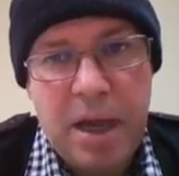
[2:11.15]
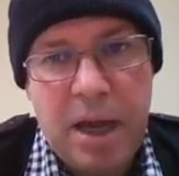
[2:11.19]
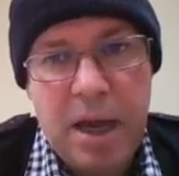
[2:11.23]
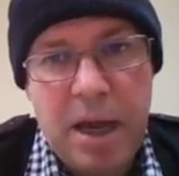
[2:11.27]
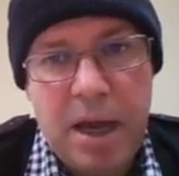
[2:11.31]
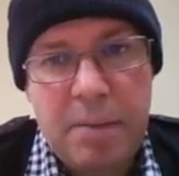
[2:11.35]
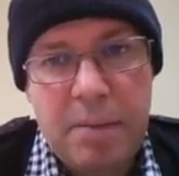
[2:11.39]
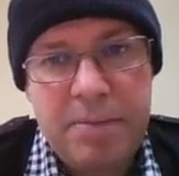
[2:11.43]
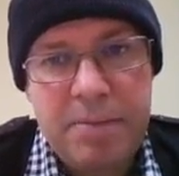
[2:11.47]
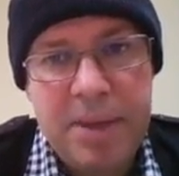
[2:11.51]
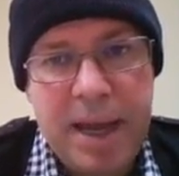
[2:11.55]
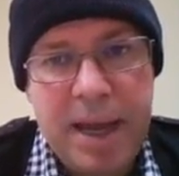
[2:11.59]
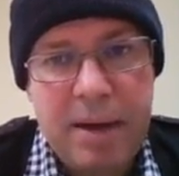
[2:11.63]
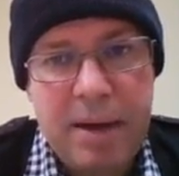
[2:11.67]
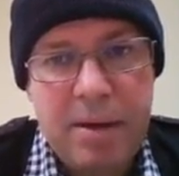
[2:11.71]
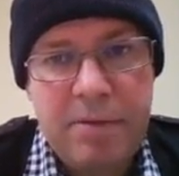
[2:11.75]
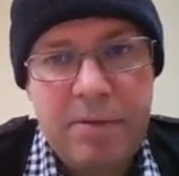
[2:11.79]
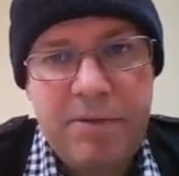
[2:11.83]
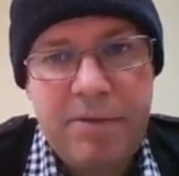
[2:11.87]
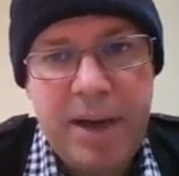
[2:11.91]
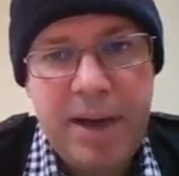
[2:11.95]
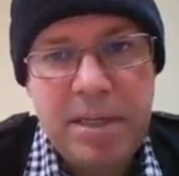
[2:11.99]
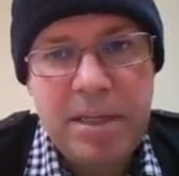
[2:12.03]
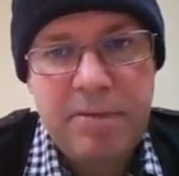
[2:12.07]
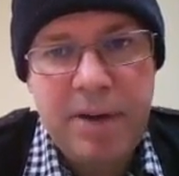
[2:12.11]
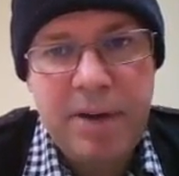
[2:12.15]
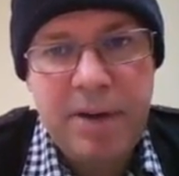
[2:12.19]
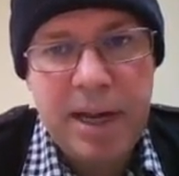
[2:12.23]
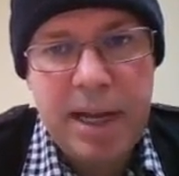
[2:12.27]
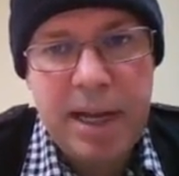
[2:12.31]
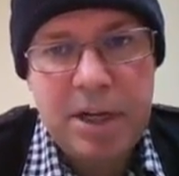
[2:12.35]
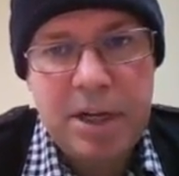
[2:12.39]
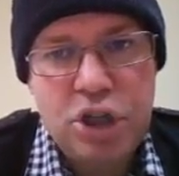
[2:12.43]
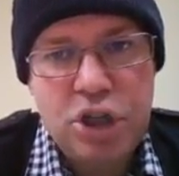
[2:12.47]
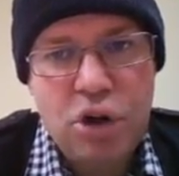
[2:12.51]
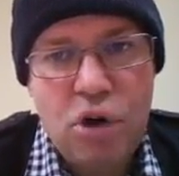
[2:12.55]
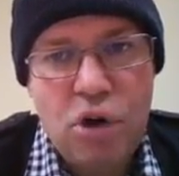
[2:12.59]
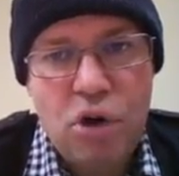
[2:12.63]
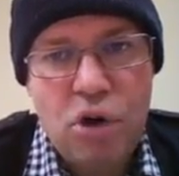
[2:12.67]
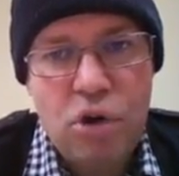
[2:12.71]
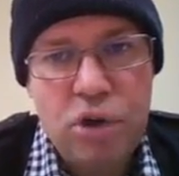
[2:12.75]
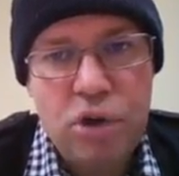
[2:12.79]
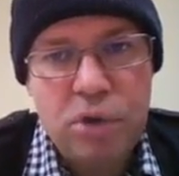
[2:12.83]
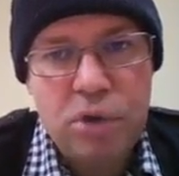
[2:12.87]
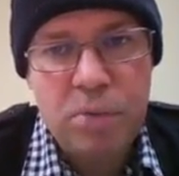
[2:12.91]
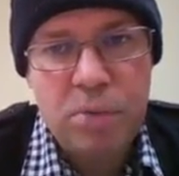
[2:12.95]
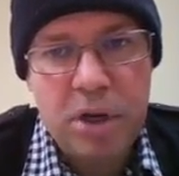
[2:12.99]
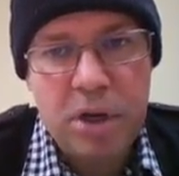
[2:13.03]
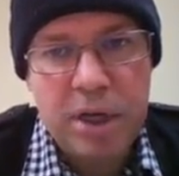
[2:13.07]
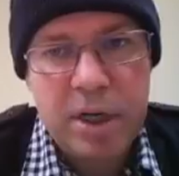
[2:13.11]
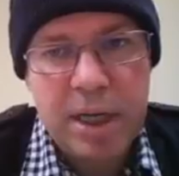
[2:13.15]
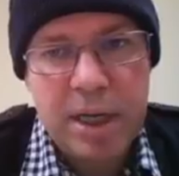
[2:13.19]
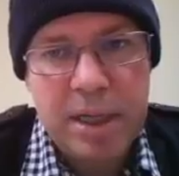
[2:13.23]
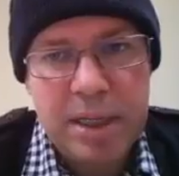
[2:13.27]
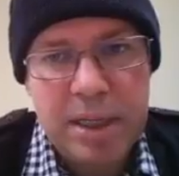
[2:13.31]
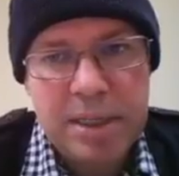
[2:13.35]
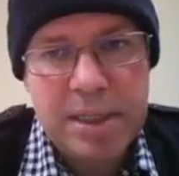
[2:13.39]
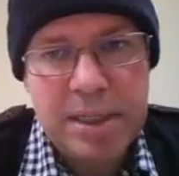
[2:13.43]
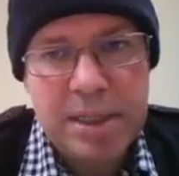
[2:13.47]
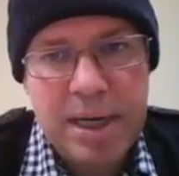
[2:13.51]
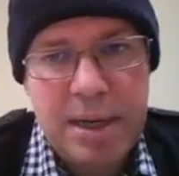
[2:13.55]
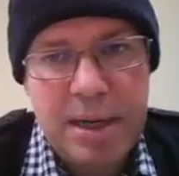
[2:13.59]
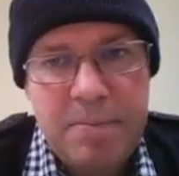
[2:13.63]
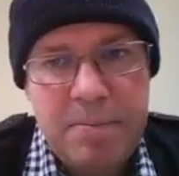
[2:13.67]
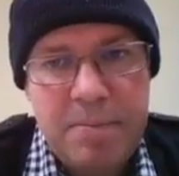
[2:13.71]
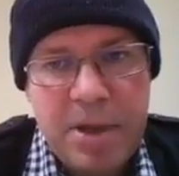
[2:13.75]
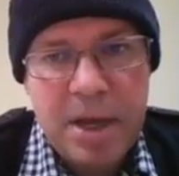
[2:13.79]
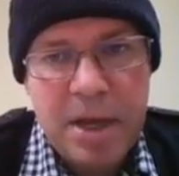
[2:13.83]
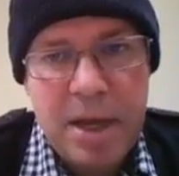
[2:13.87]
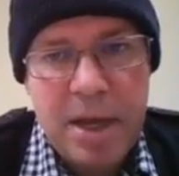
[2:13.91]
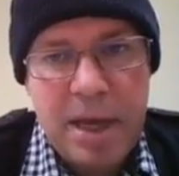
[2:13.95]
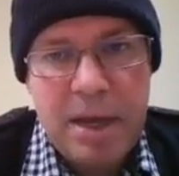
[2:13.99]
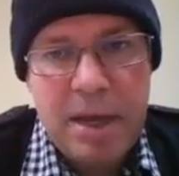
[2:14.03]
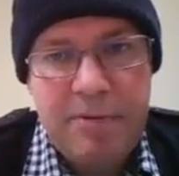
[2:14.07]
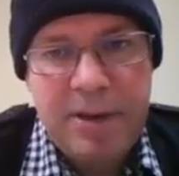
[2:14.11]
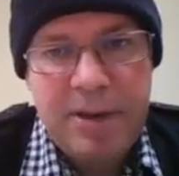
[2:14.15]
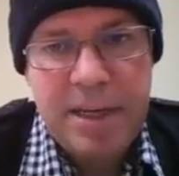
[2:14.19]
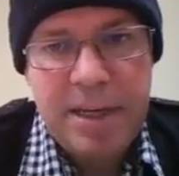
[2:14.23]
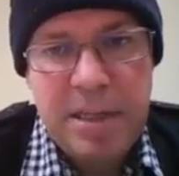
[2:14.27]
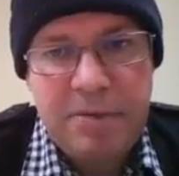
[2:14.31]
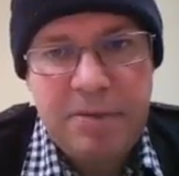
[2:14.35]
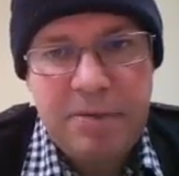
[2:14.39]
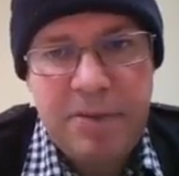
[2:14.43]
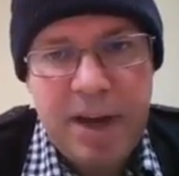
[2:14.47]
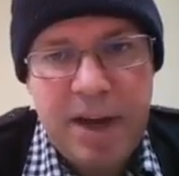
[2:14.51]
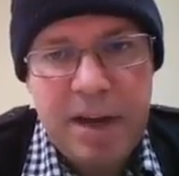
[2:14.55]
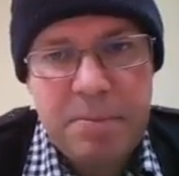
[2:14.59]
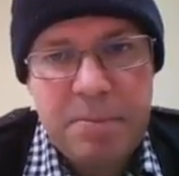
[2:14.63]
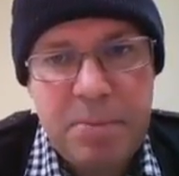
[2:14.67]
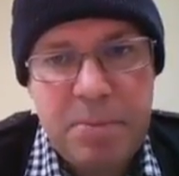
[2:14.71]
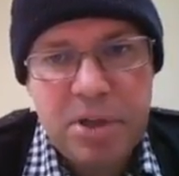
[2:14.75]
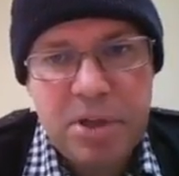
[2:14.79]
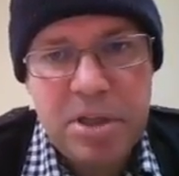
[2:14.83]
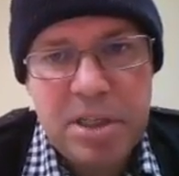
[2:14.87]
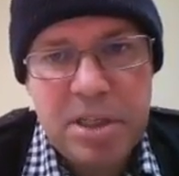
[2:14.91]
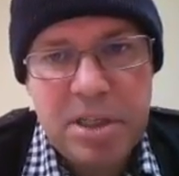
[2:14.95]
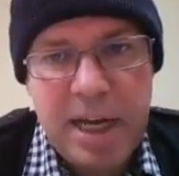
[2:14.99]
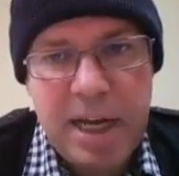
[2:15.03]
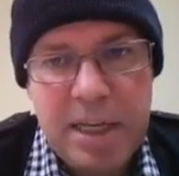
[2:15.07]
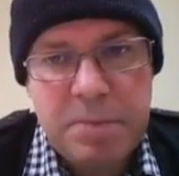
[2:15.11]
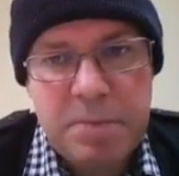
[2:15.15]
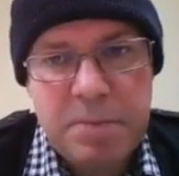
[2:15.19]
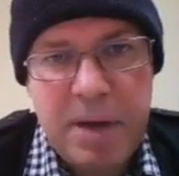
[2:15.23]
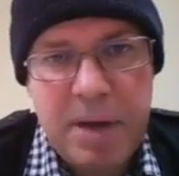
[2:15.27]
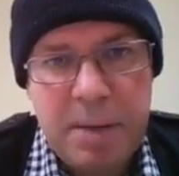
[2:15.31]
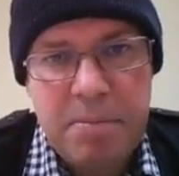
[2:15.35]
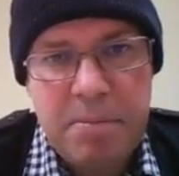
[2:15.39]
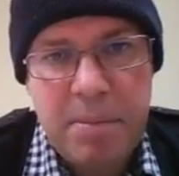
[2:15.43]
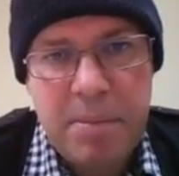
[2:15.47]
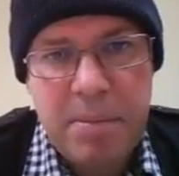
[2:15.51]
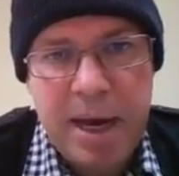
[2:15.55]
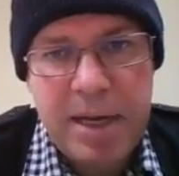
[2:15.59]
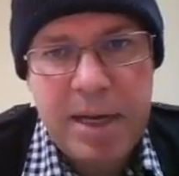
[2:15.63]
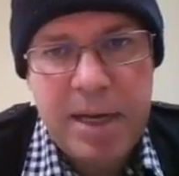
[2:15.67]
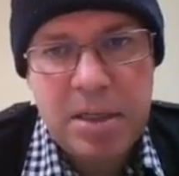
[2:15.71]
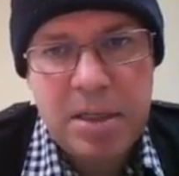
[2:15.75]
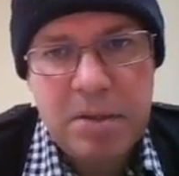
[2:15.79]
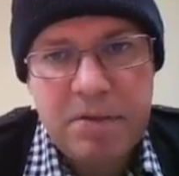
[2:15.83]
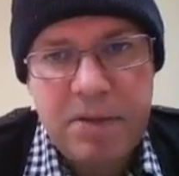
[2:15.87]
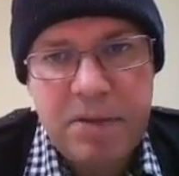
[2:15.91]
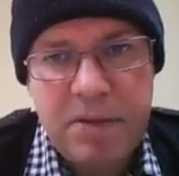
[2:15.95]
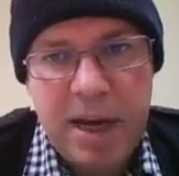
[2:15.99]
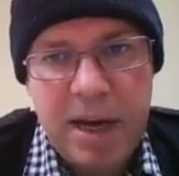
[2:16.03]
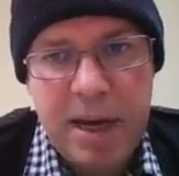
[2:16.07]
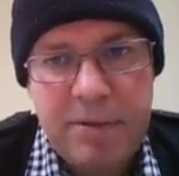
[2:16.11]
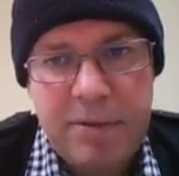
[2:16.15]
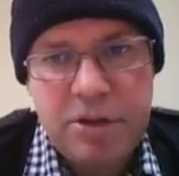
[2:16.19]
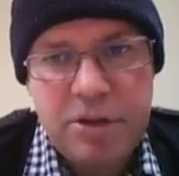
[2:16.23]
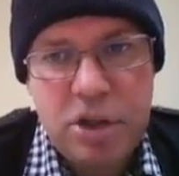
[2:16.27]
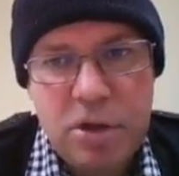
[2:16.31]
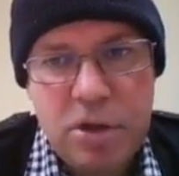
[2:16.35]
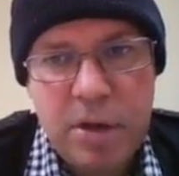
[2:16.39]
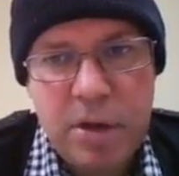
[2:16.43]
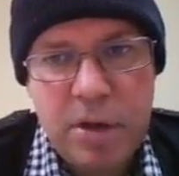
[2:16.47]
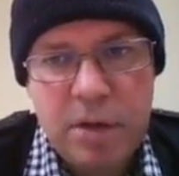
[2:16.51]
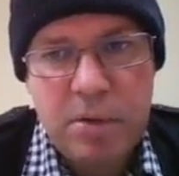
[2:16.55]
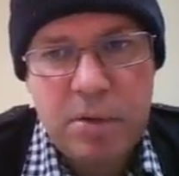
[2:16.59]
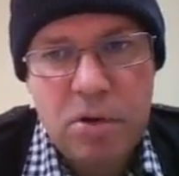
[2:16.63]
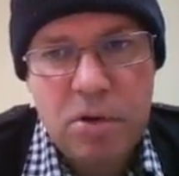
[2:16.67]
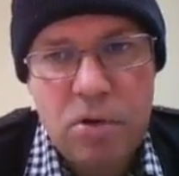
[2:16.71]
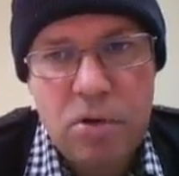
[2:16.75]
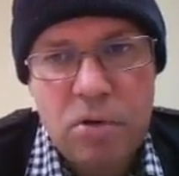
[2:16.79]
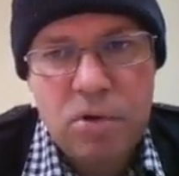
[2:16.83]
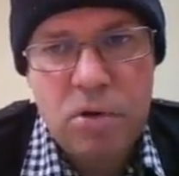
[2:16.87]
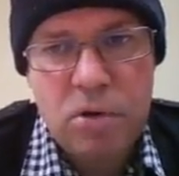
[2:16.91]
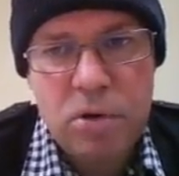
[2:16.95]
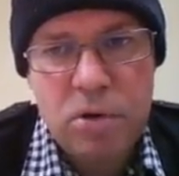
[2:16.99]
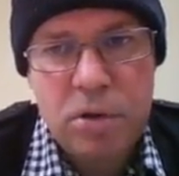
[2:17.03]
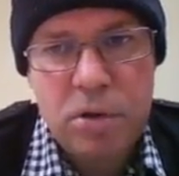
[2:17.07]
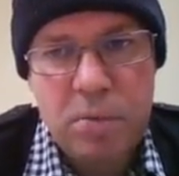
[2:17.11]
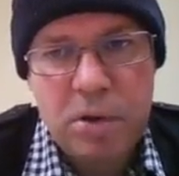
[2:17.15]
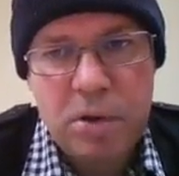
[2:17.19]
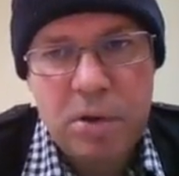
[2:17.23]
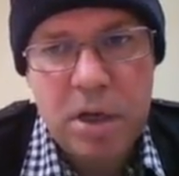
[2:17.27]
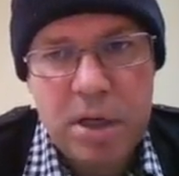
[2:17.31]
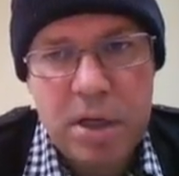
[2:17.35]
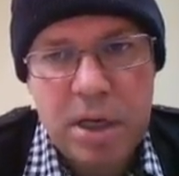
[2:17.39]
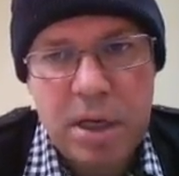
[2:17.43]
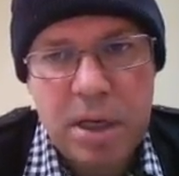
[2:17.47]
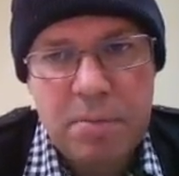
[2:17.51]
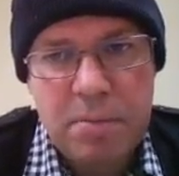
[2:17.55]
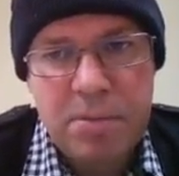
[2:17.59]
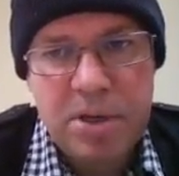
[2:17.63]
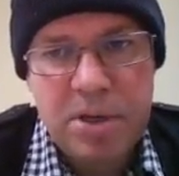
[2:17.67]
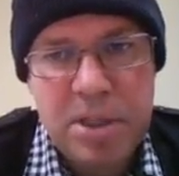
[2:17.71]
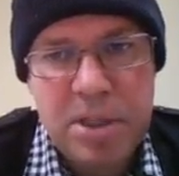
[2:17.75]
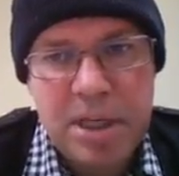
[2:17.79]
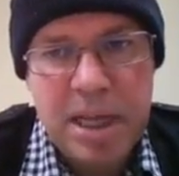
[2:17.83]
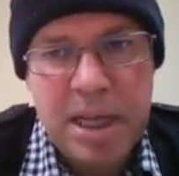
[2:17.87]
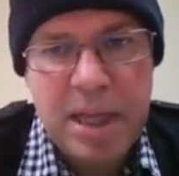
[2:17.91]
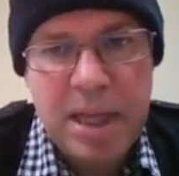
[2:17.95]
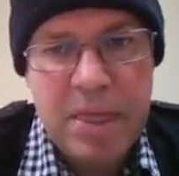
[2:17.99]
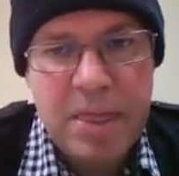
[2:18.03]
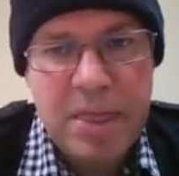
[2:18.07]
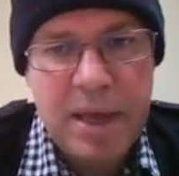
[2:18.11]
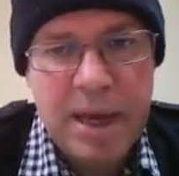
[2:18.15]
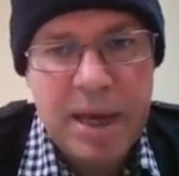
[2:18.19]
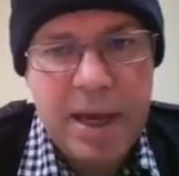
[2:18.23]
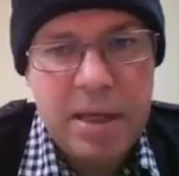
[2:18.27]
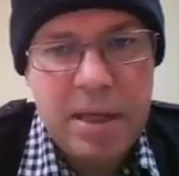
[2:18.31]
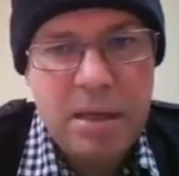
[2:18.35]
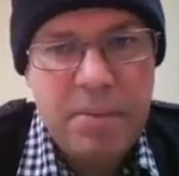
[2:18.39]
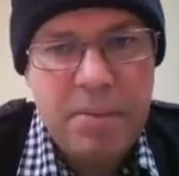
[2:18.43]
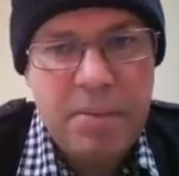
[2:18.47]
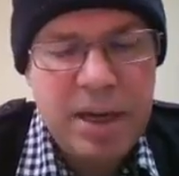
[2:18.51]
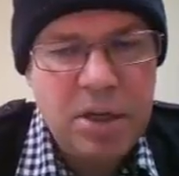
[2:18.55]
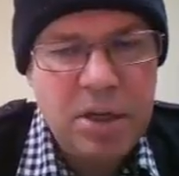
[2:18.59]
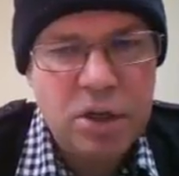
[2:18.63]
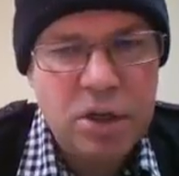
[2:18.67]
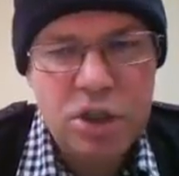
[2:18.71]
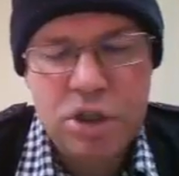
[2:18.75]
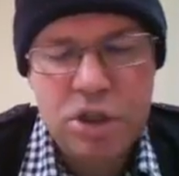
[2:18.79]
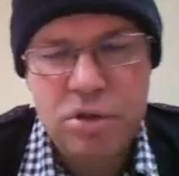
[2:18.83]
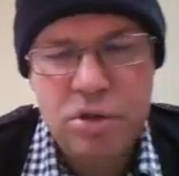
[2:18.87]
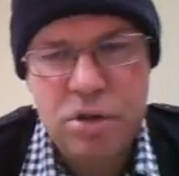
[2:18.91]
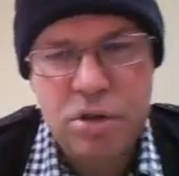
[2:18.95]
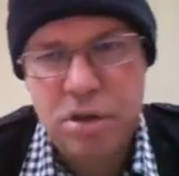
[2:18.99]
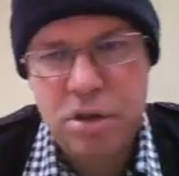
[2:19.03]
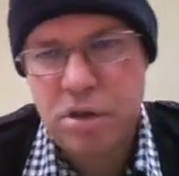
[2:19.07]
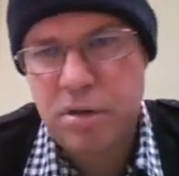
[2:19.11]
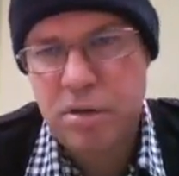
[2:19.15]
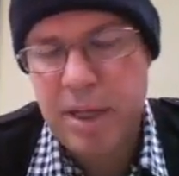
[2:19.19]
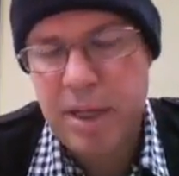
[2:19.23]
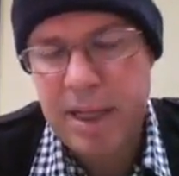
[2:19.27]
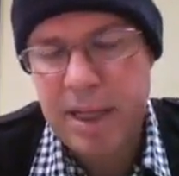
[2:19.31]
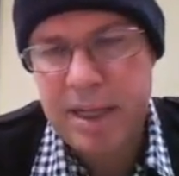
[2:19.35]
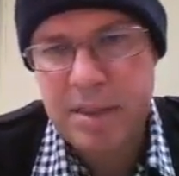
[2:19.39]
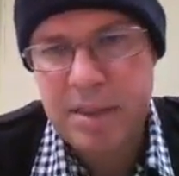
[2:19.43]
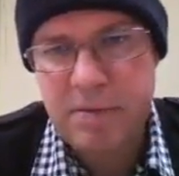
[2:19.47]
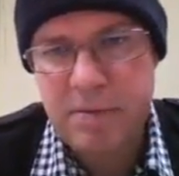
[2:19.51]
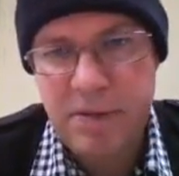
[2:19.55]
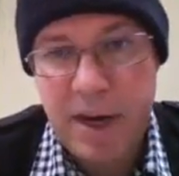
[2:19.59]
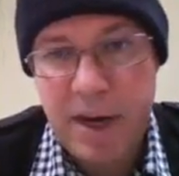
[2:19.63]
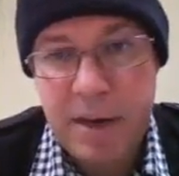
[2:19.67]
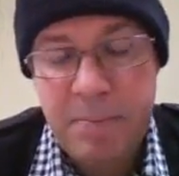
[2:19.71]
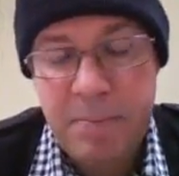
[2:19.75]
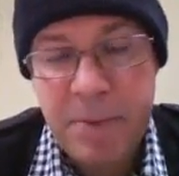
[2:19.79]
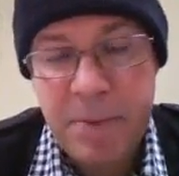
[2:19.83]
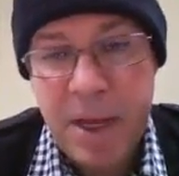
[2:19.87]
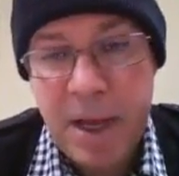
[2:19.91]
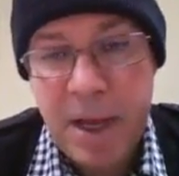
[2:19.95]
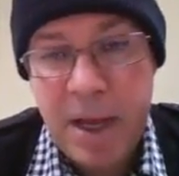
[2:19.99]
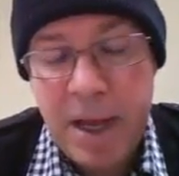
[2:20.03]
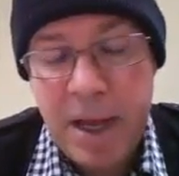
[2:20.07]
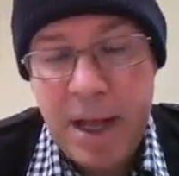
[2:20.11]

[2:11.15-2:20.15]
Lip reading: Now, if I divide, I'll show all the working this time. If I divide both sides by minus 5, showing all the working, putting it in there, you might not choose to do that, that's fine.